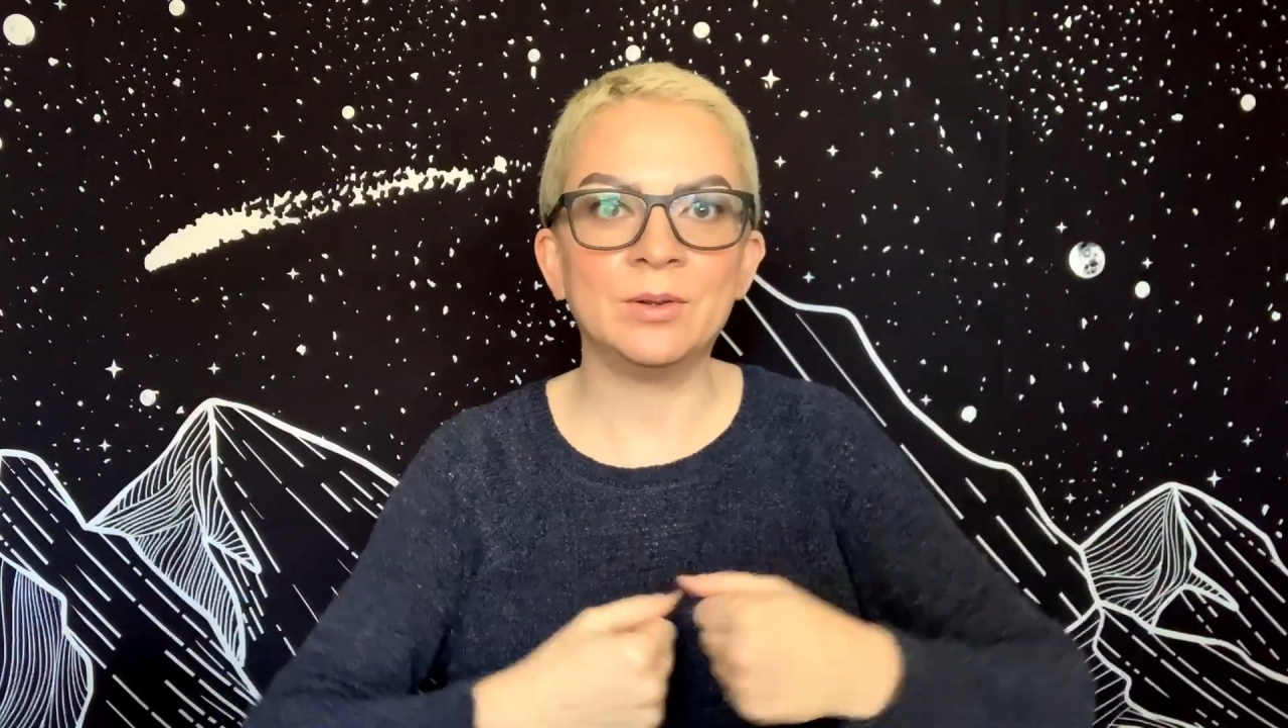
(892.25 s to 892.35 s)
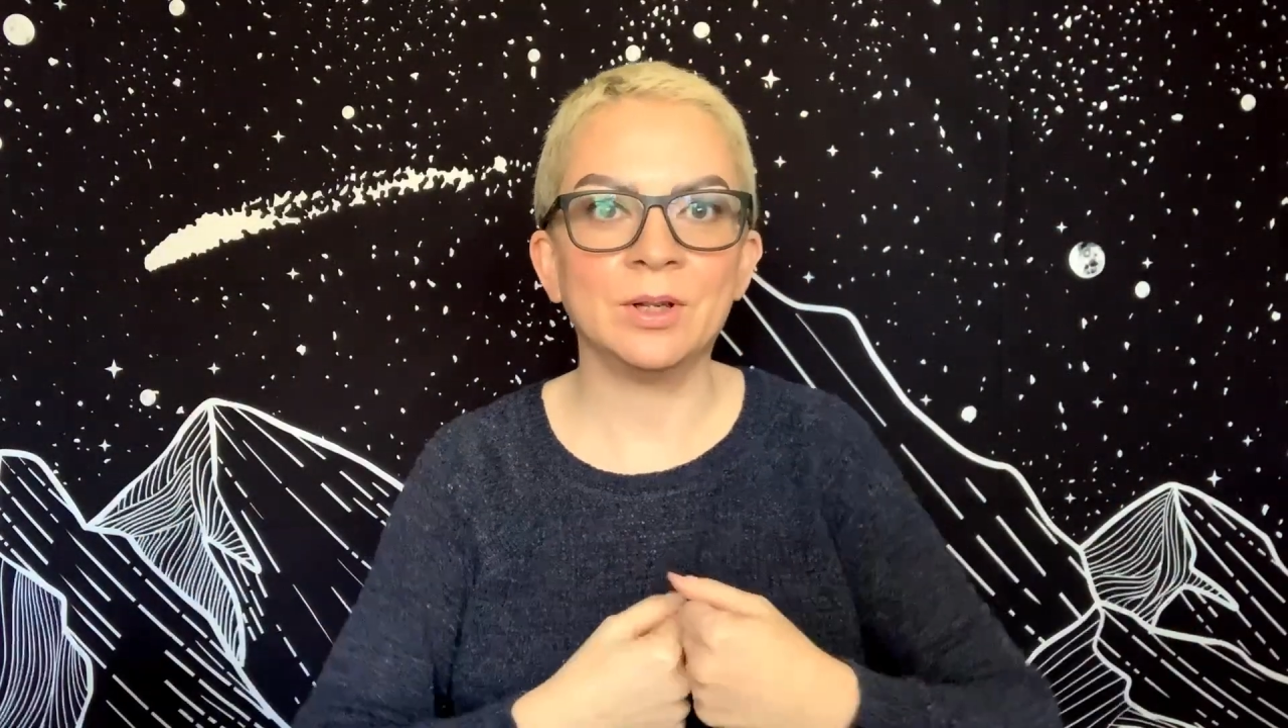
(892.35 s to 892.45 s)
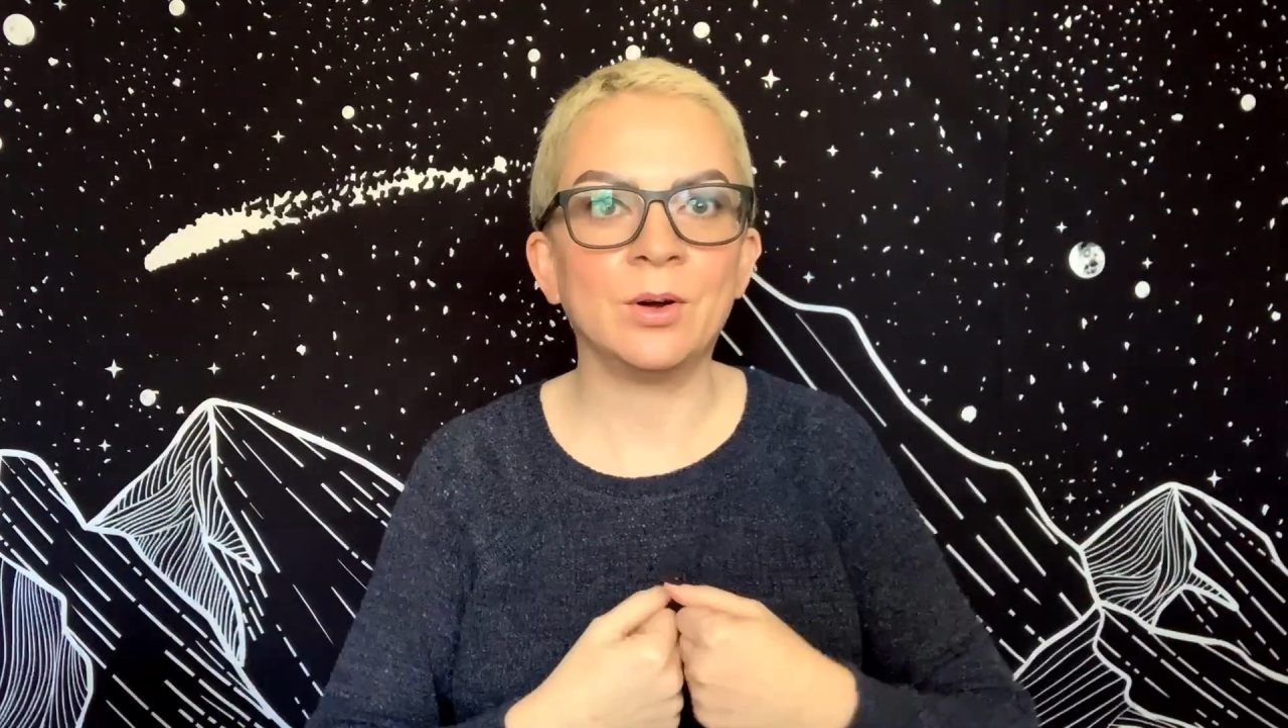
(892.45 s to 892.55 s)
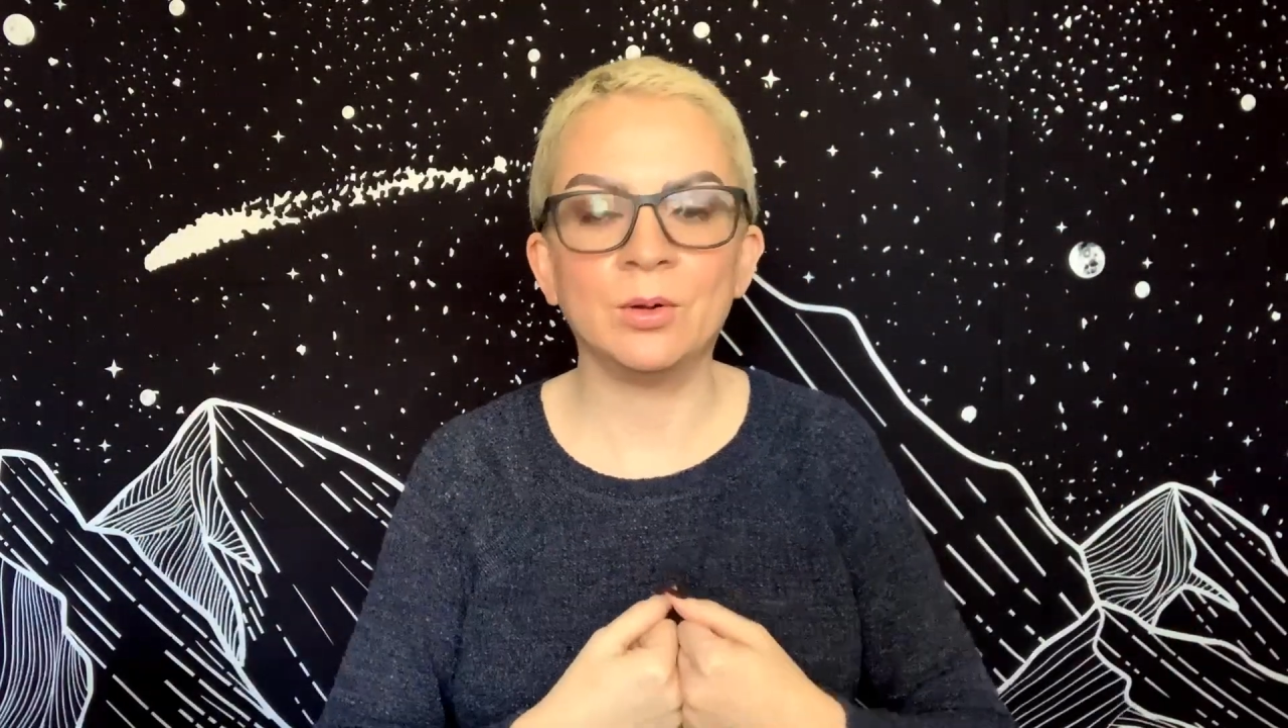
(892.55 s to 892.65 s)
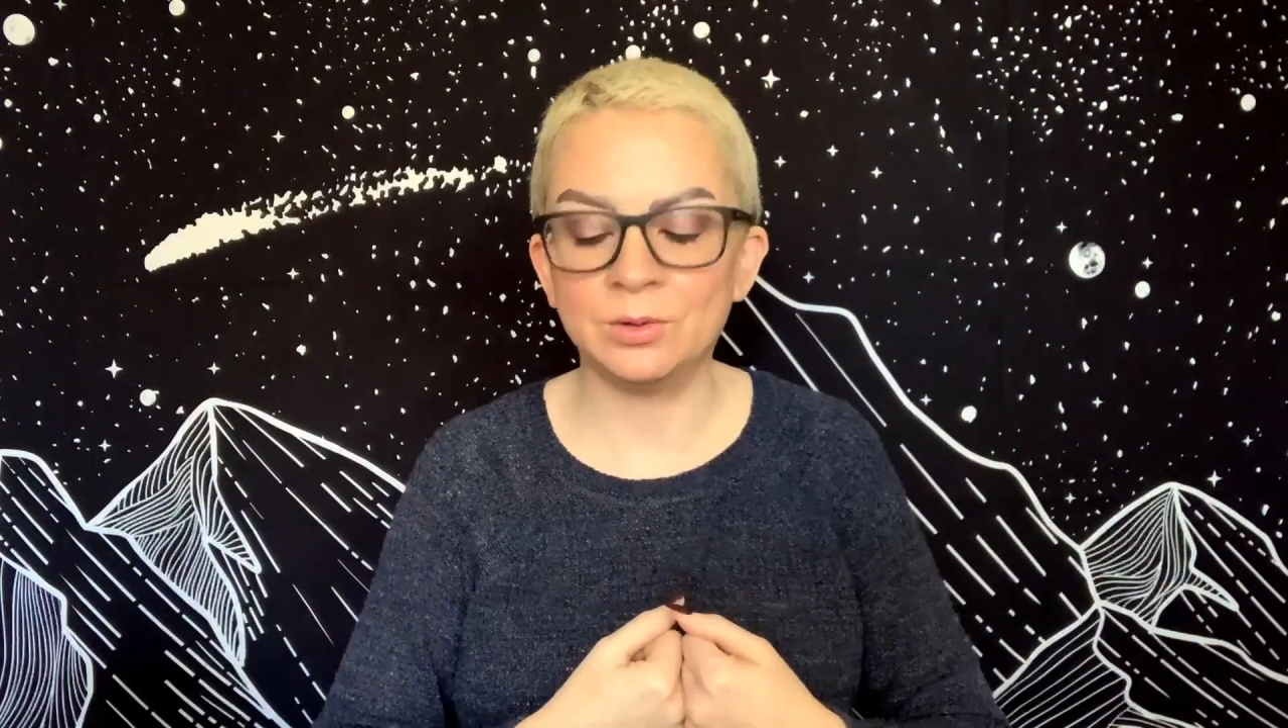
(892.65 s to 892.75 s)
and
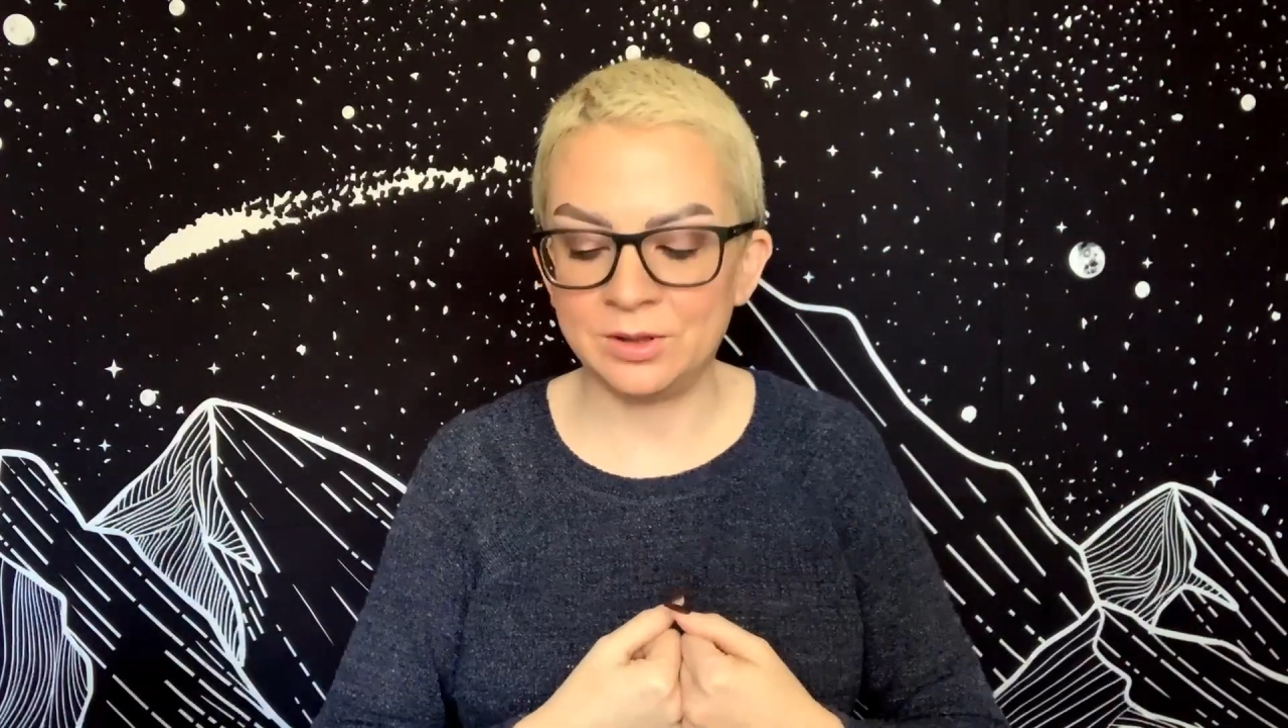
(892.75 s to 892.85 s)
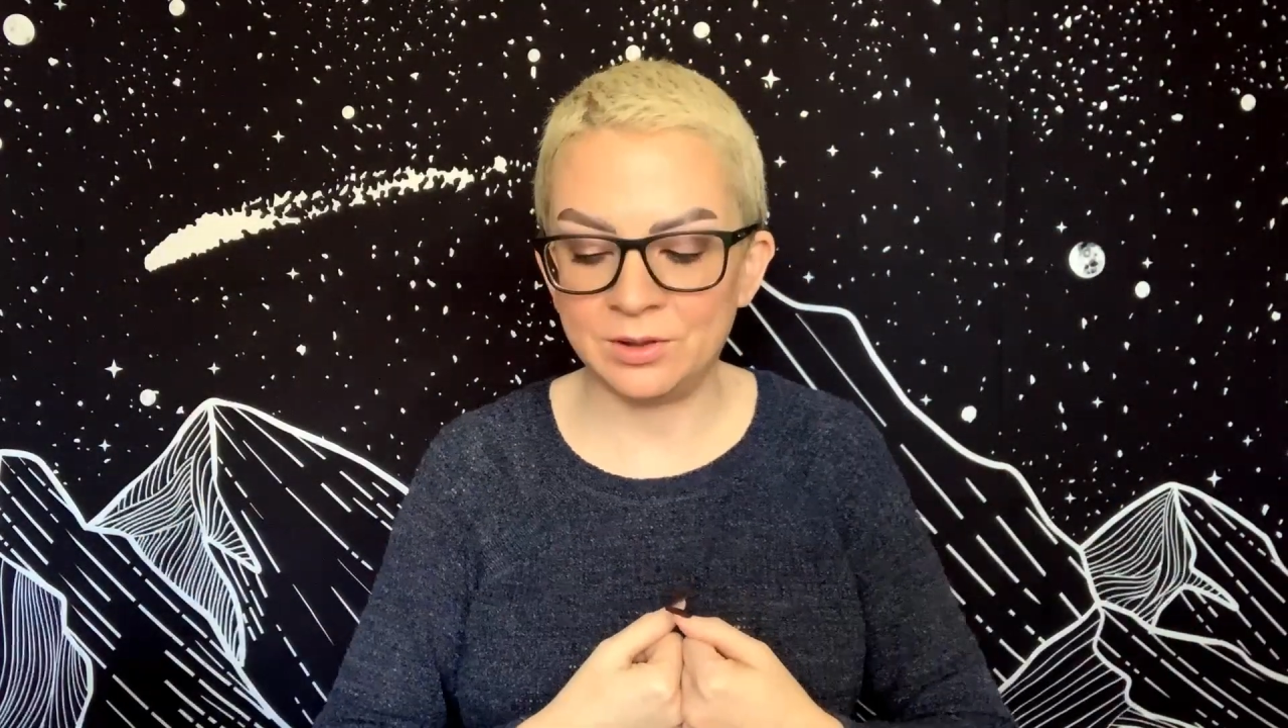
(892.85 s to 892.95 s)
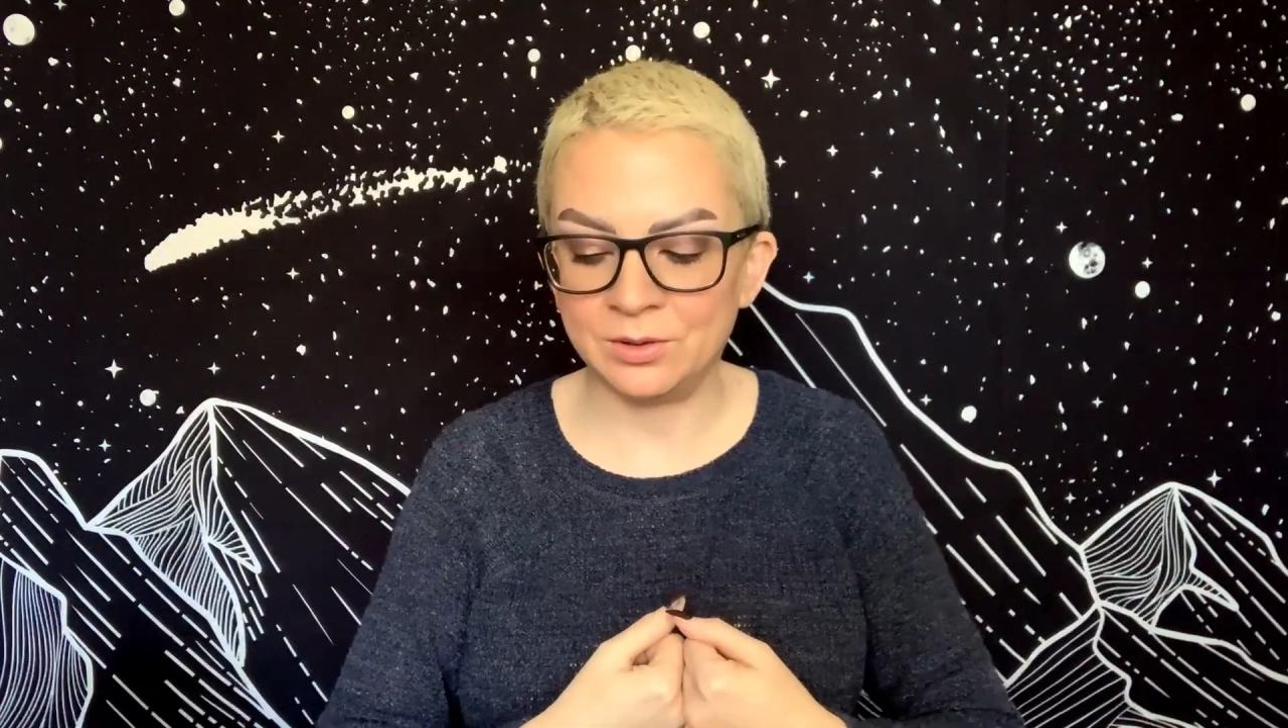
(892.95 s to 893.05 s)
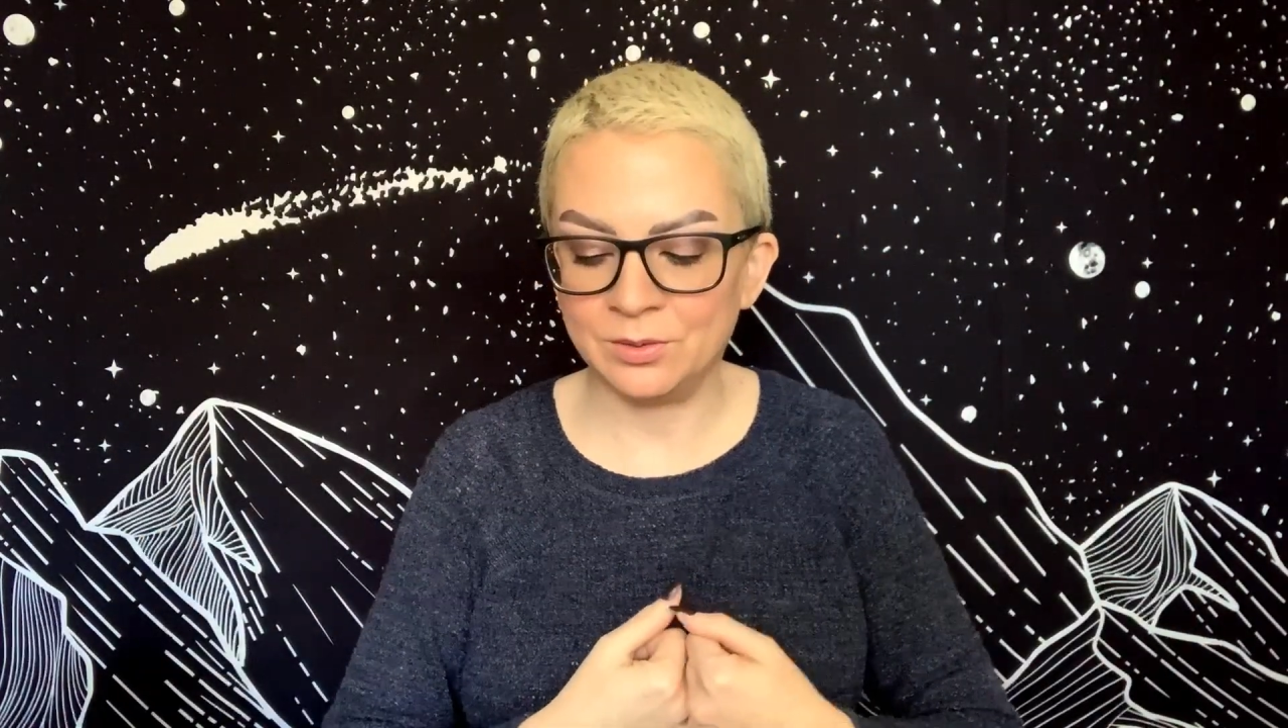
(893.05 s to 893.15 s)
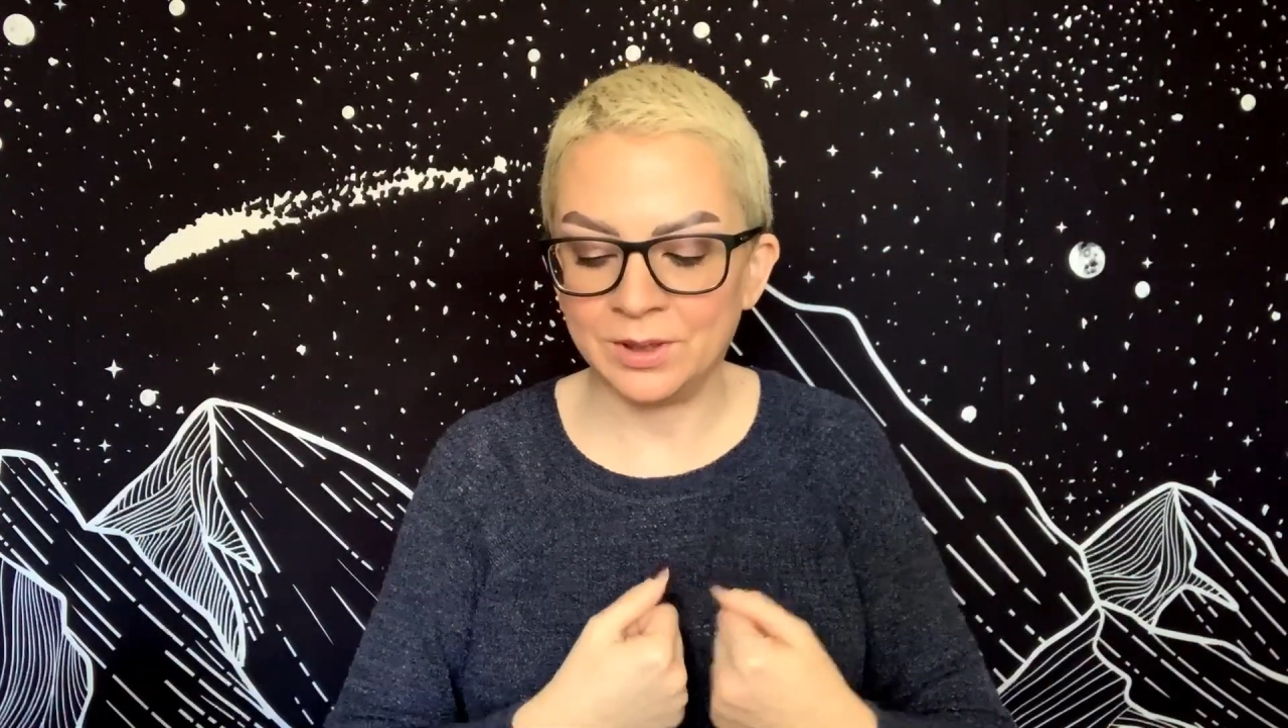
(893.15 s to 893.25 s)
hold you